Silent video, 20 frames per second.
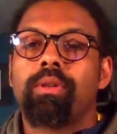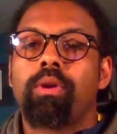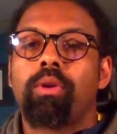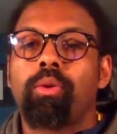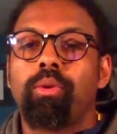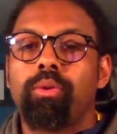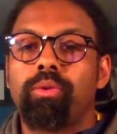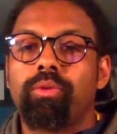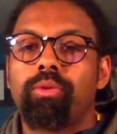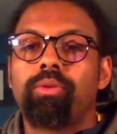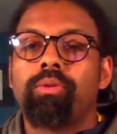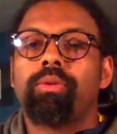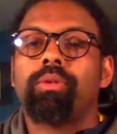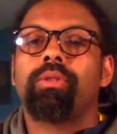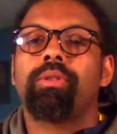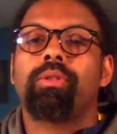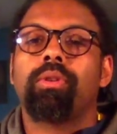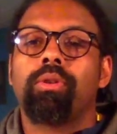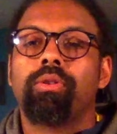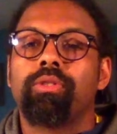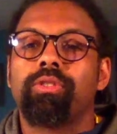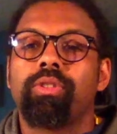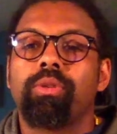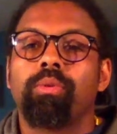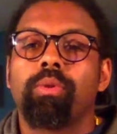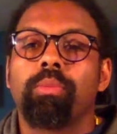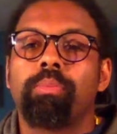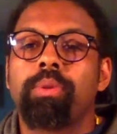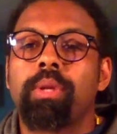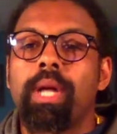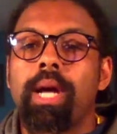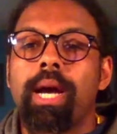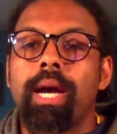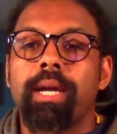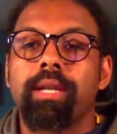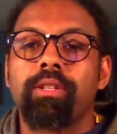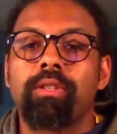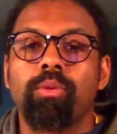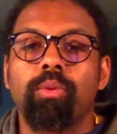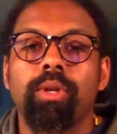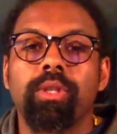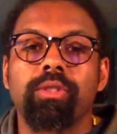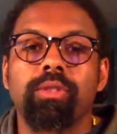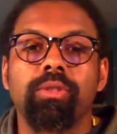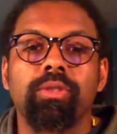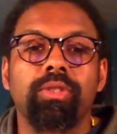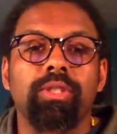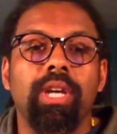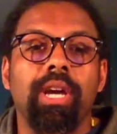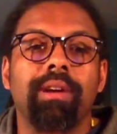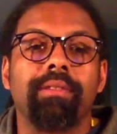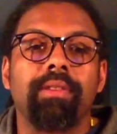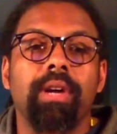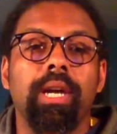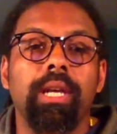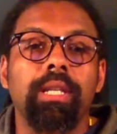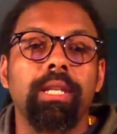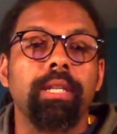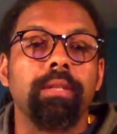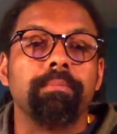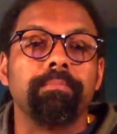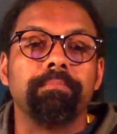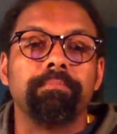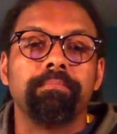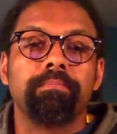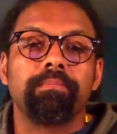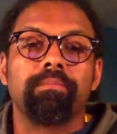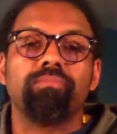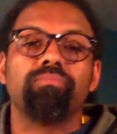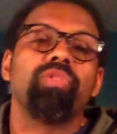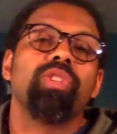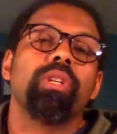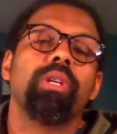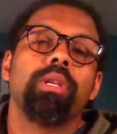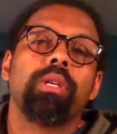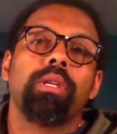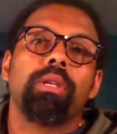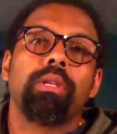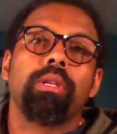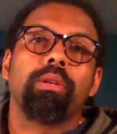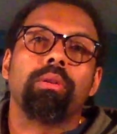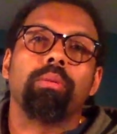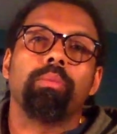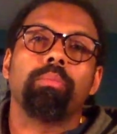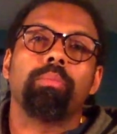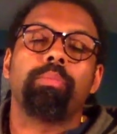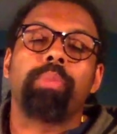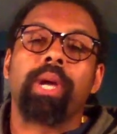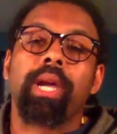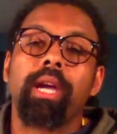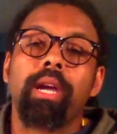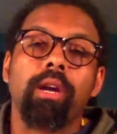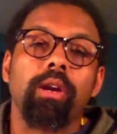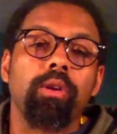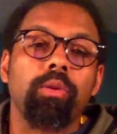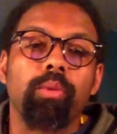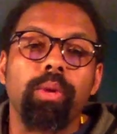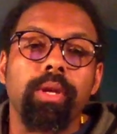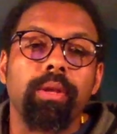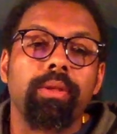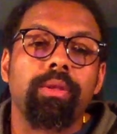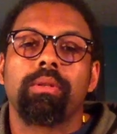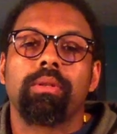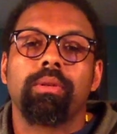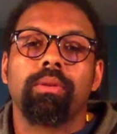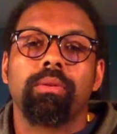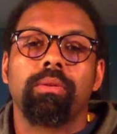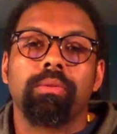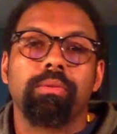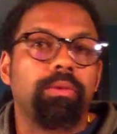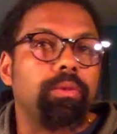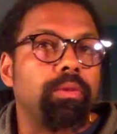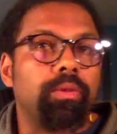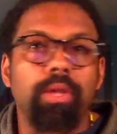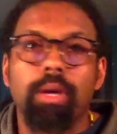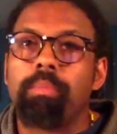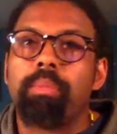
Rutu and the Gonji were applied to Western style violin, paired with the